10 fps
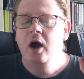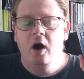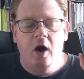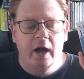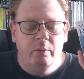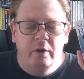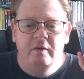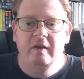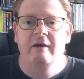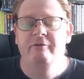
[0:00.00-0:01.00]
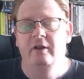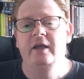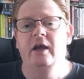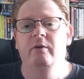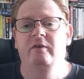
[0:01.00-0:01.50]
I would definitely
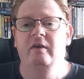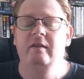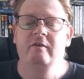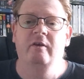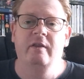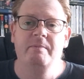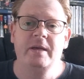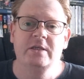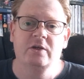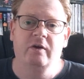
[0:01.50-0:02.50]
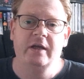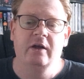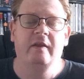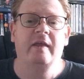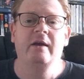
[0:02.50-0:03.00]
go and see this on the big screen.
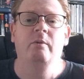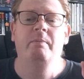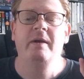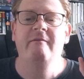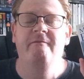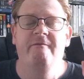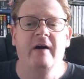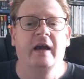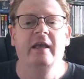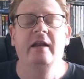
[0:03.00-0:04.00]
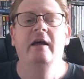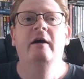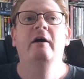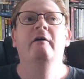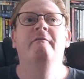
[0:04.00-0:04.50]
I think it would be fucking
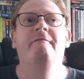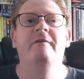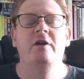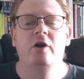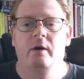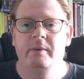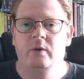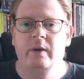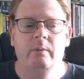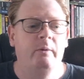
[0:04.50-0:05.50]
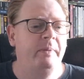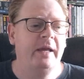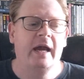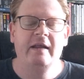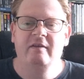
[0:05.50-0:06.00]
phenomenal. It would be
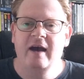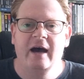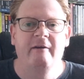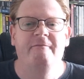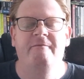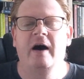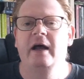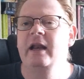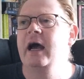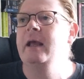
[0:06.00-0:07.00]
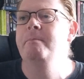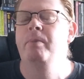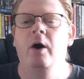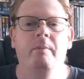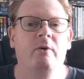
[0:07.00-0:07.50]
a ton of fun, a
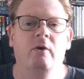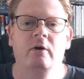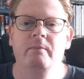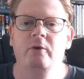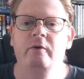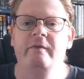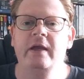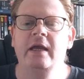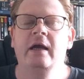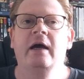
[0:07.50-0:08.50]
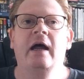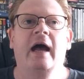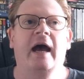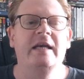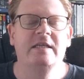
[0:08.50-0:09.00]
popcorn movie,
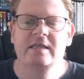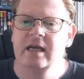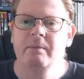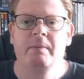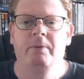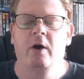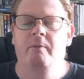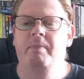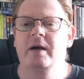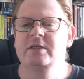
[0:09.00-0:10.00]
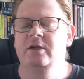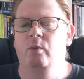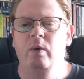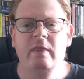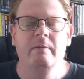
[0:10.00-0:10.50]
a summer blockbuster
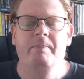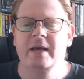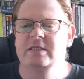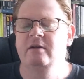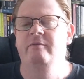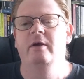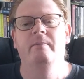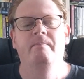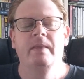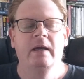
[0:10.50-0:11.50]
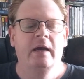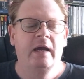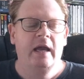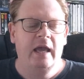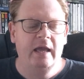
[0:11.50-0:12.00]
with the best of them.
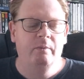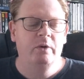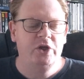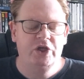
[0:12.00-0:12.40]
It would